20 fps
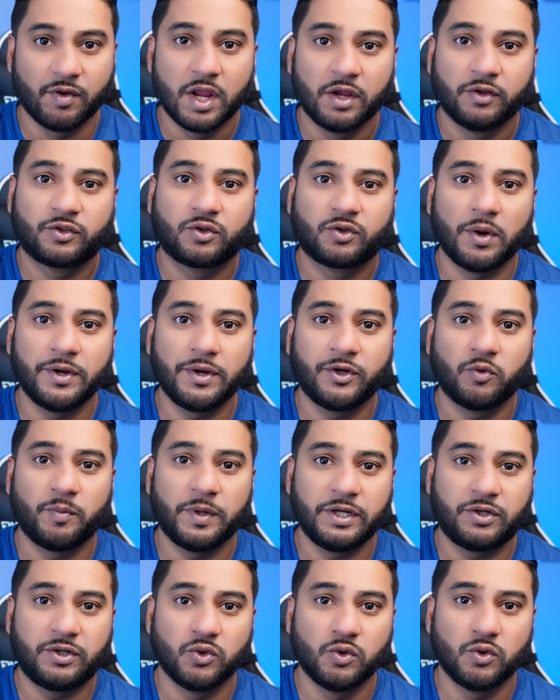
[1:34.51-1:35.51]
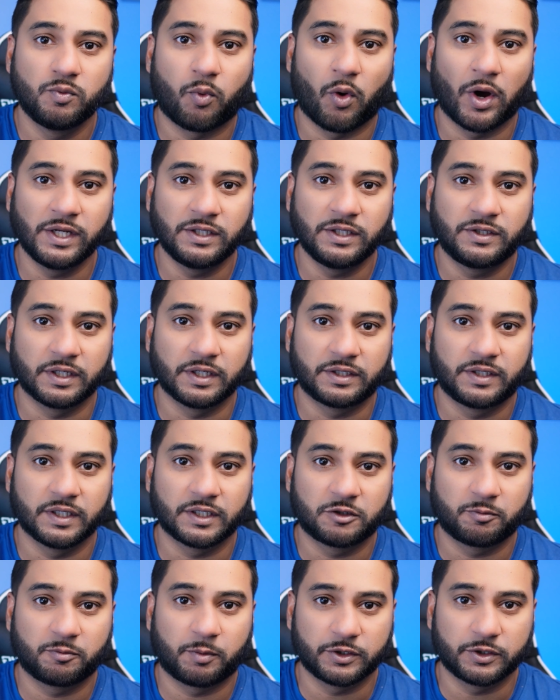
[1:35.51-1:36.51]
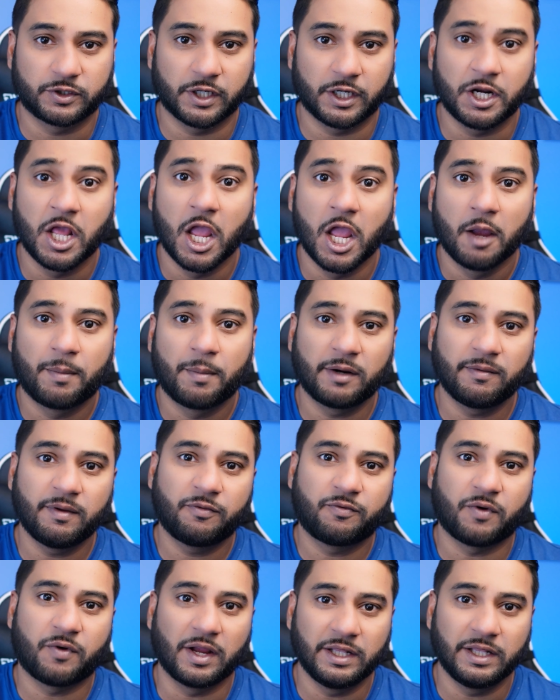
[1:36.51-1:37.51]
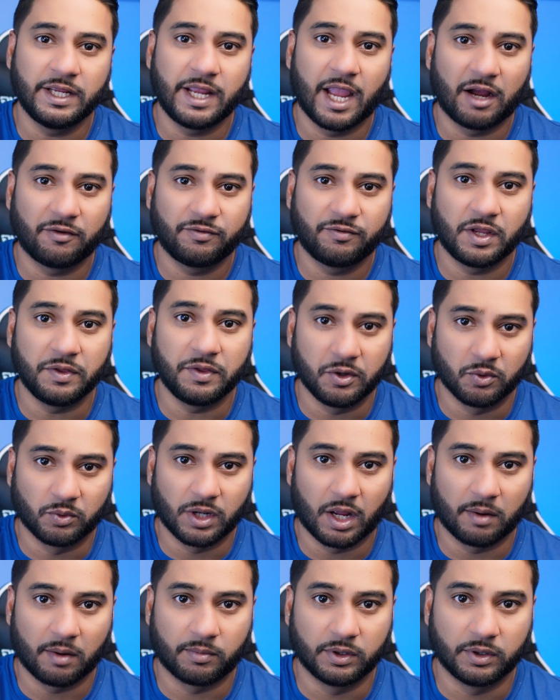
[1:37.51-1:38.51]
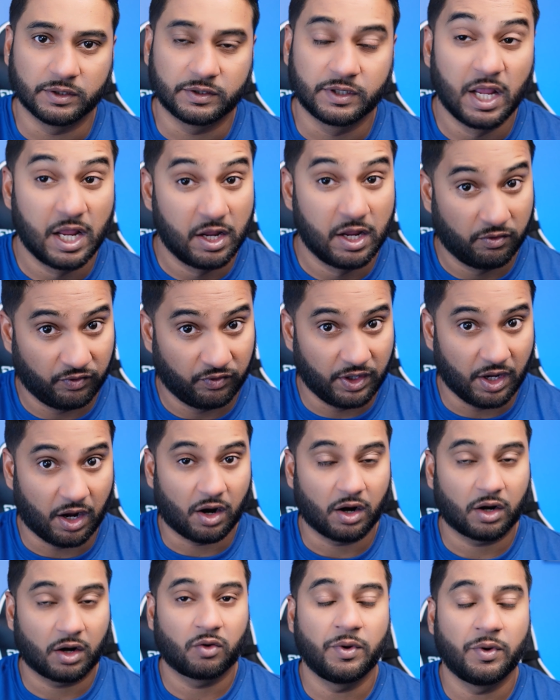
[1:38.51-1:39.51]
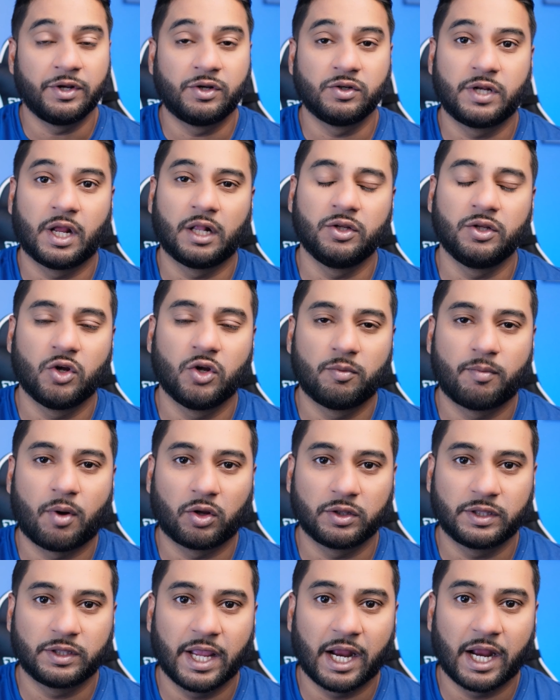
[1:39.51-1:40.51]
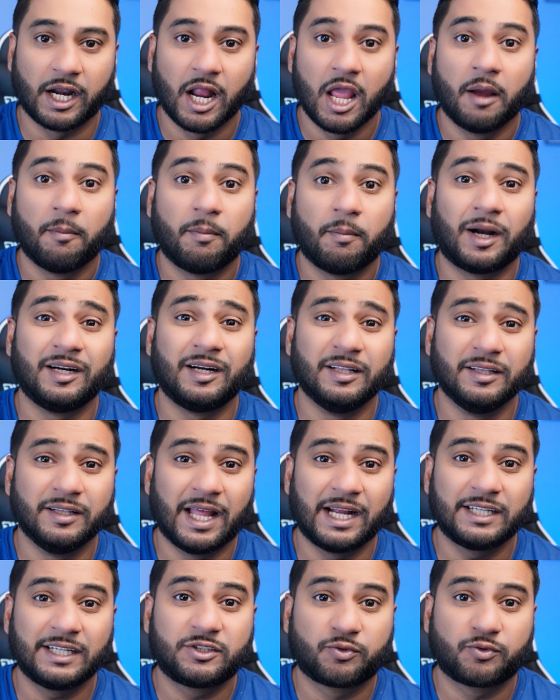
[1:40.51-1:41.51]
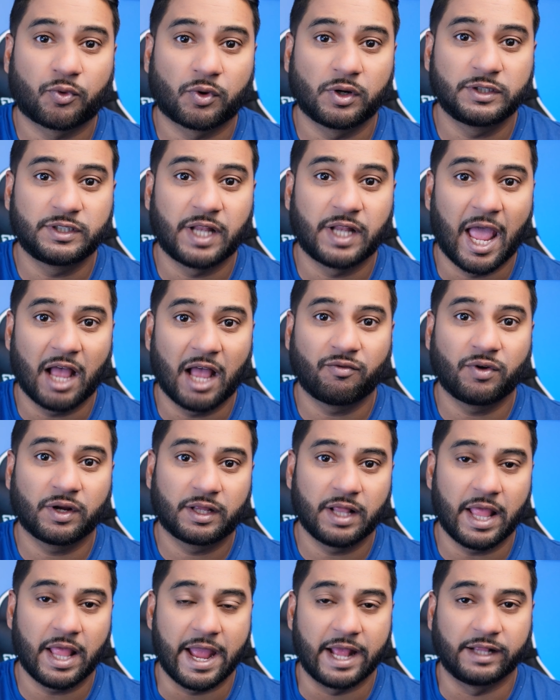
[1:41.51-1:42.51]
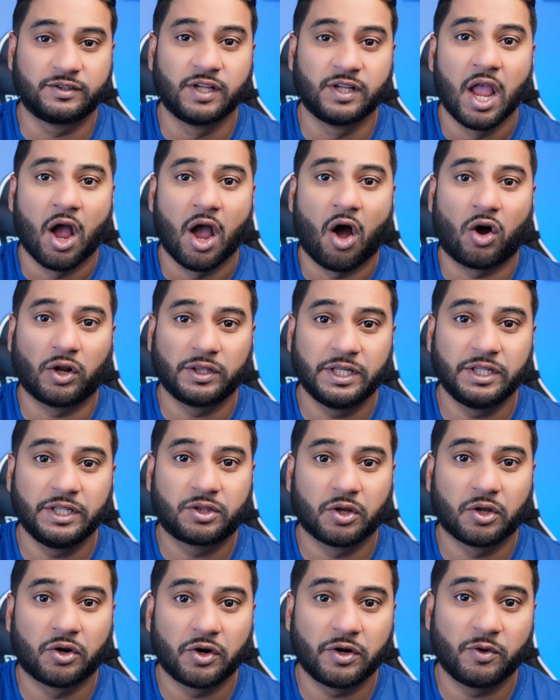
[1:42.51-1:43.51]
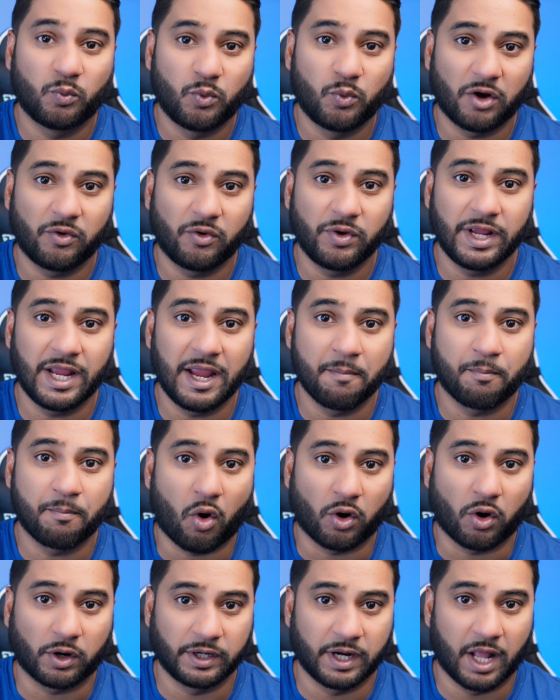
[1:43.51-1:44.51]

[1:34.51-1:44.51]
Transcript: is going to be 2.66%, but we finally have the new numbers. We are going to tell you about that, but let's first have a glance on the third very important